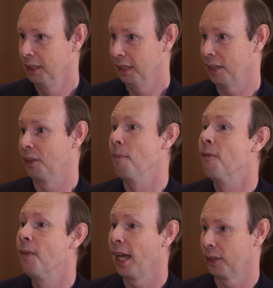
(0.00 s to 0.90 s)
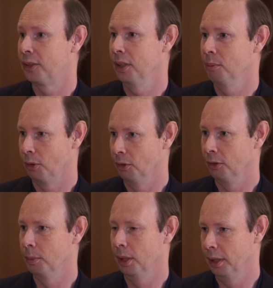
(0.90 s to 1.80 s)
that's a vast
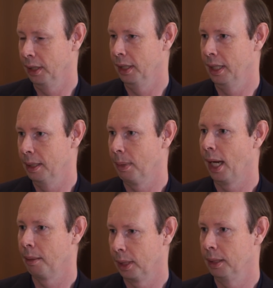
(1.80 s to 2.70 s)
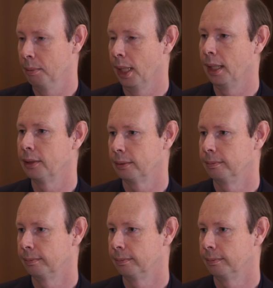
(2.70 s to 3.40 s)
improvement Incredible in, in improvement, impact, yeah. impact. Yeah.